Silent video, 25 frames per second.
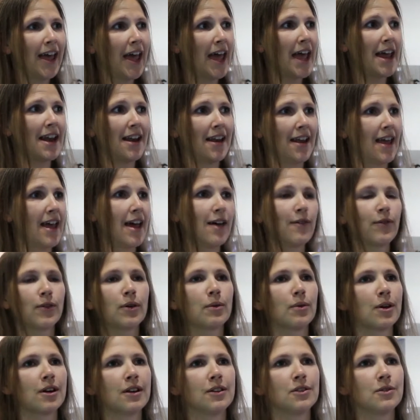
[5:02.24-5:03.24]
And
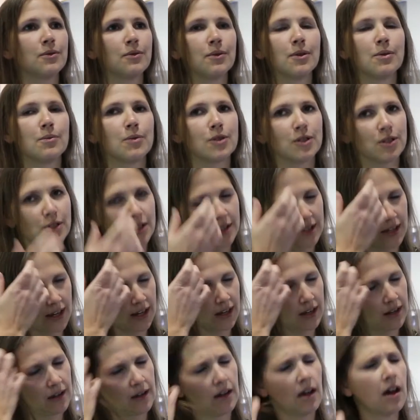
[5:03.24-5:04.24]
everyone in the room was just
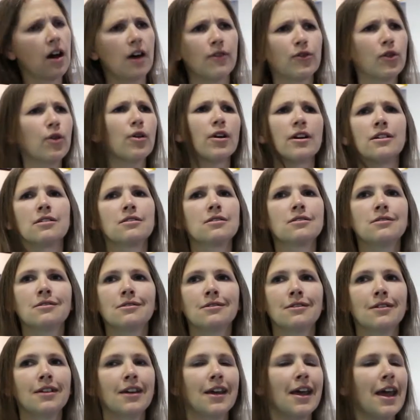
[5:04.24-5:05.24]
like, of course.
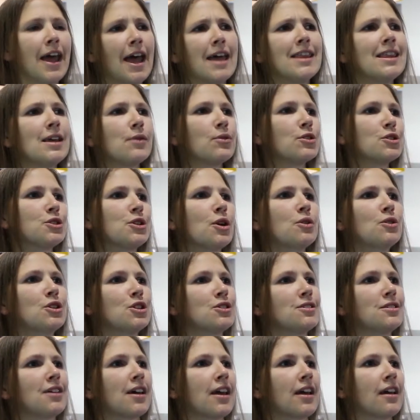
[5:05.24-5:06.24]
And they were so
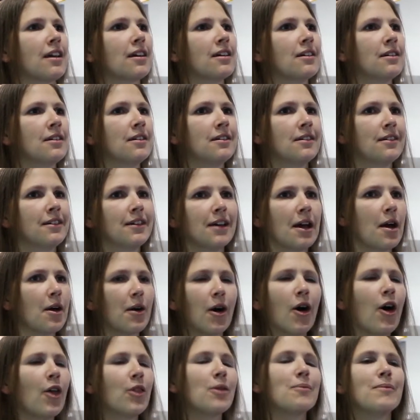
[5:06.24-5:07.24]
just like,
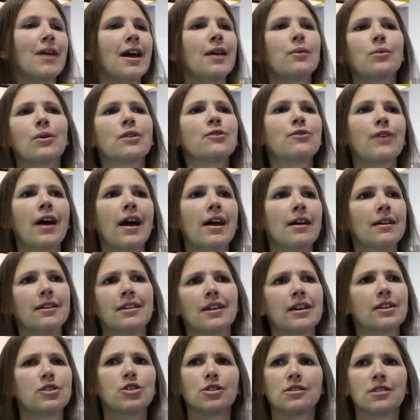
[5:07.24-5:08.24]
all the men were fine,
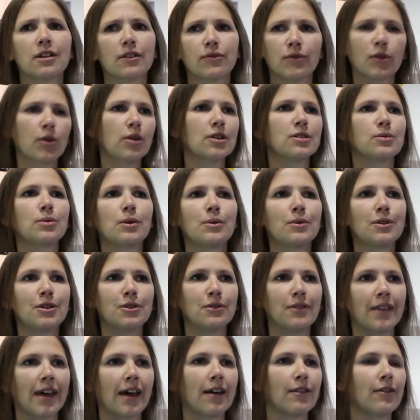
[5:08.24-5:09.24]
like just, of course we would
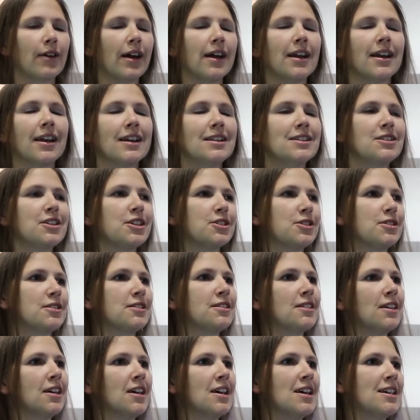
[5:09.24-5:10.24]
do that, right? And just
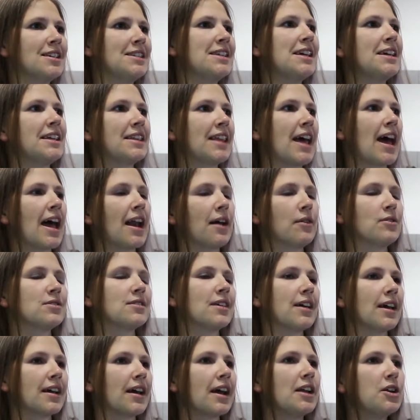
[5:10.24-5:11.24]
seeing that, I was
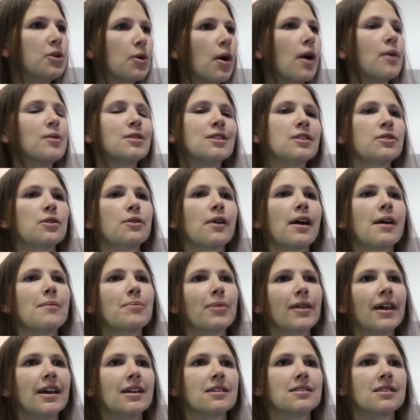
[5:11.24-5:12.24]
like, I knew I was in the right
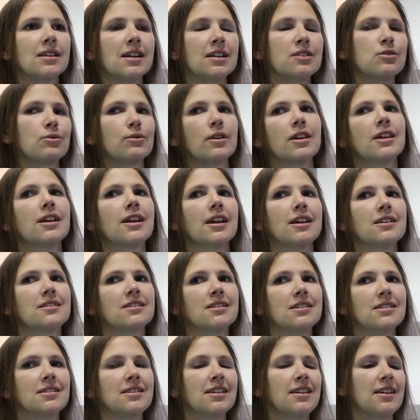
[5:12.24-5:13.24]
place, and it's really nice
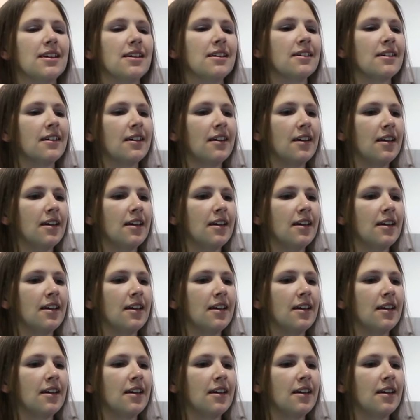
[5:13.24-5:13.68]
to see,